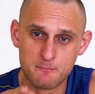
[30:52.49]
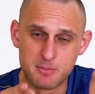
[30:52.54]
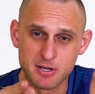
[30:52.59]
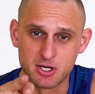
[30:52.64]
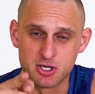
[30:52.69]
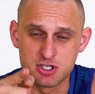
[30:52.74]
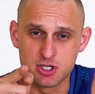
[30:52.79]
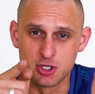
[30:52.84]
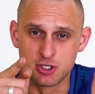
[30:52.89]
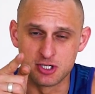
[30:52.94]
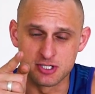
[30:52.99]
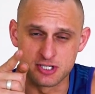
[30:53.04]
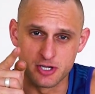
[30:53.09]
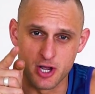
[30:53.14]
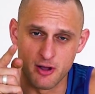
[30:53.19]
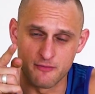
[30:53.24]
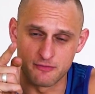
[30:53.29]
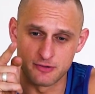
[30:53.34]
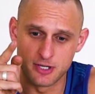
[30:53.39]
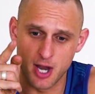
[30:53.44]
Because you
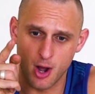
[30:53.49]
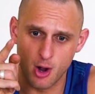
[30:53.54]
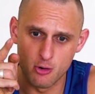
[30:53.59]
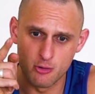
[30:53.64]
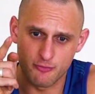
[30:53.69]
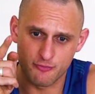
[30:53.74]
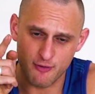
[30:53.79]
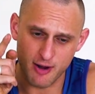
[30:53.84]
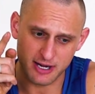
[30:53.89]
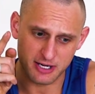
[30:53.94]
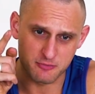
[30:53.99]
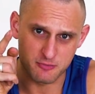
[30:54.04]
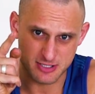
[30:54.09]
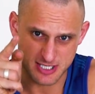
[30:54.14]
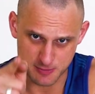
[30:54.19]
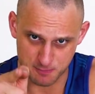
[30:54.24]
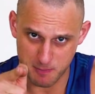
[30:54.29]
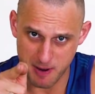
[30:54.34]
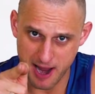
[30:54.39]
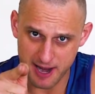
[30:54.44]
deserve no fucking
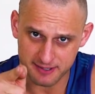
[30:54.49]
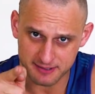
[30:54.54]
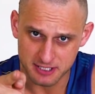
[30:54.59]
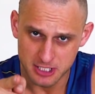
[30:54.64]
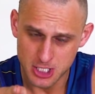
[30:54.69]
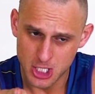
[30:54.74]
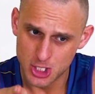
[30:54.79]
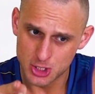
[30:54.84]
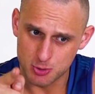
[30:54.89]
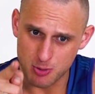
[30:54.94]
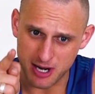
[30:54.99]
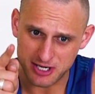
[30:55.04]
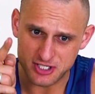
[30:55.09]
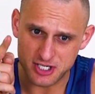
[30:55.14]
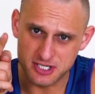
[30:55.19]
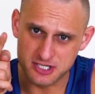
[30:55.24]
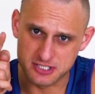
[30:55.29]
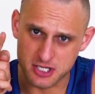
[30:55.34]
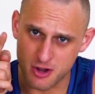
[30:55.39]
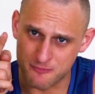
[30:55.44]
respect. You
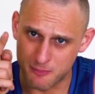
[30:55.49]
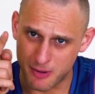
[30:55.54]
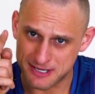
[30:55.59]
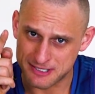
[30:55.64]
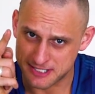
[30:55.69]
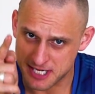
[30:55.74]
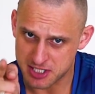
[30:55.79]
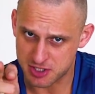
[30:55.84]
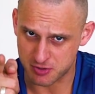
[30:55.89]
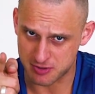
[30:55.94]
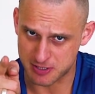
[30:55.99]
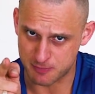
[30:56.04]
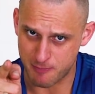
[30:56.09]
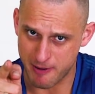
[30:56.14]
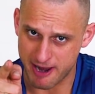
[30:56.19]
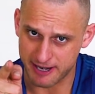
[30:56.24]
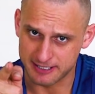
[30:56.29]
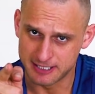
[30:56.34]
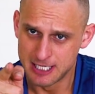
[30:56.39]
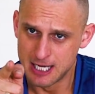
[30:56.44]
actually deserve my
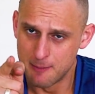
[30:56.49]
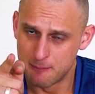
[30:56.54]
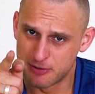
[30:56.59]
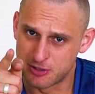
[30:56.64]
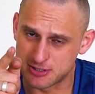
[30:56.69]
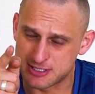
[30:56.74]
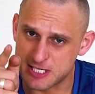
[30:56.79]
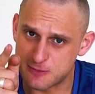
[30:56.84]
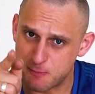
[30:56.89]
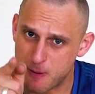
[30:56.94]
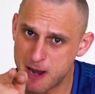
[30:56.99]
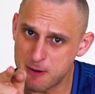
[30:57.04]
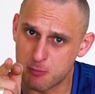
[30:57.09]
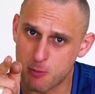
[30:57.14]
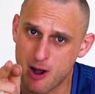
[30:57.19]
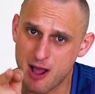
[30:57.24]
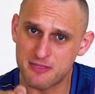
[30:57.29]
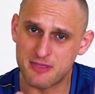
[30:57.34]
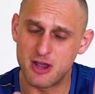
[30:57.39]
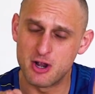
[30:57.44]
disrespect. Because there's
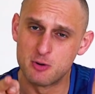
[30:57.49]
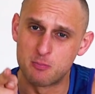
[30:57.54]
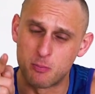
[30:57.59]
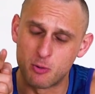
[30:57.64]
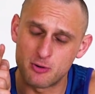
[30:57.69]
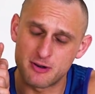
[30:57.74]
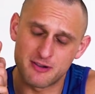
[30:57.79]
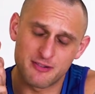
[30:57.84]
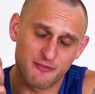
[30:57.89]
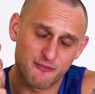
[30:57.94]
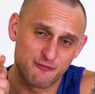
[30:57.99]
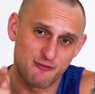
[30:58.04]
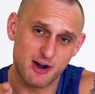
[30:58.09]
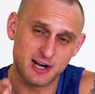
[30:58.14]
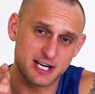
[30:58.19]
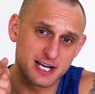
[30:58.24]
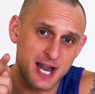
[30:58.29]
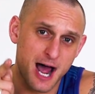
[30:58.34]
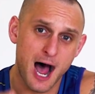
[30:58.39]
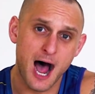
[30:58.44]
people out there who put in
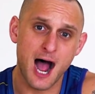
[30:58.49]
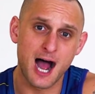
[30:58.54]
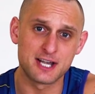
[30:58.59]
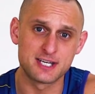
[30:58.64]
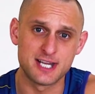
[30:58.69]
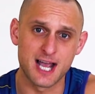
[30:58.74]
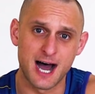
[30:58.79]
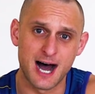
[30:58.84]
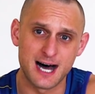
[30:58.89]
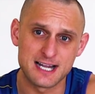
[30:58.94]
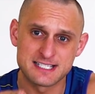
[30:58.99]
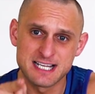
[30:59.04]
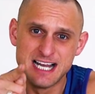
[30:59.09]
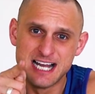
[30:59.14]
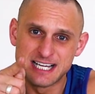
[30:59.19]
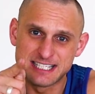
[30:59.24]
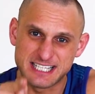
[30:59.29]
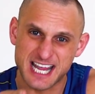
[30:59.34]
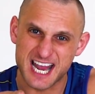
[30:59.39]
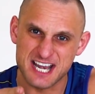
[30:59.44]
fucking hard yards,
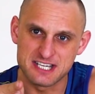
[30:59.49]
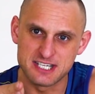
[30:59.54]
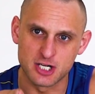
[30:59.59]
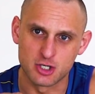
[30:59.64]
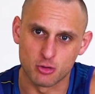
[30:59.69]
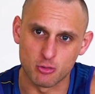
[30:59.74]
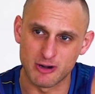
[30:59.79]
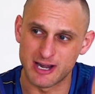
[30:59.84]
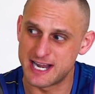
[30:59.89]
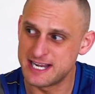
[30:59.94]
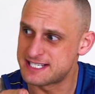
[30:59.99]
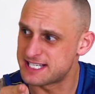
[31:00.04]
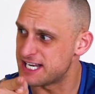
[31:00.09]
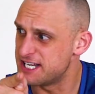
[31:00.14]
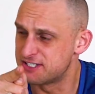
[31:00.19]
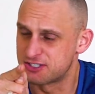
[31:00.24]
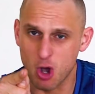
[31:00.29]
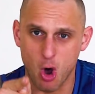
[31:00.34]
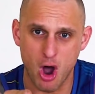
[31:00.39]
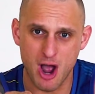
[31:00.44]
getting degrees
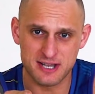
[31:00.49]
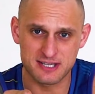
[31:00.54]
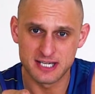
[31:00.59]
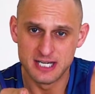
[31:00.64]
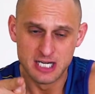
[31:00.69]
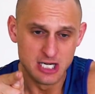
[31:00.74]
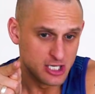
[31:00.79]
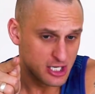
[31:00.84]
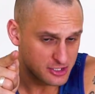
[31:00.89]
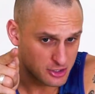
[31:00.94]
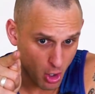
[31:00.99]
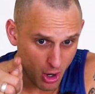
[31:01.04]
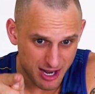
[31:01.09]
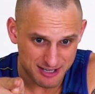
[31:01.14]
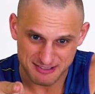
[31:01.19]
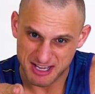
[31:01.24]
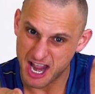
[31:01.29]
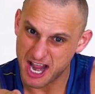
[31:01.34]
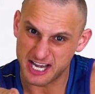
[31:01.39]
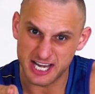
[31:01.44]
in diet,
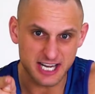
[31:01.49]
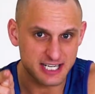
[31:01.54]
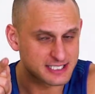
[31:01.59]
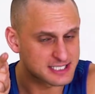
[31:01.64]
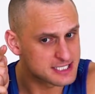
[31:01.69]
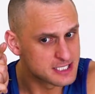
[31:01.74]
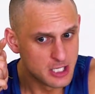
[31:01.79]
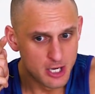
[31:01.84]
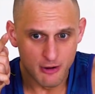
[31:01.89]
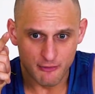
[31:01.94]
dietetics,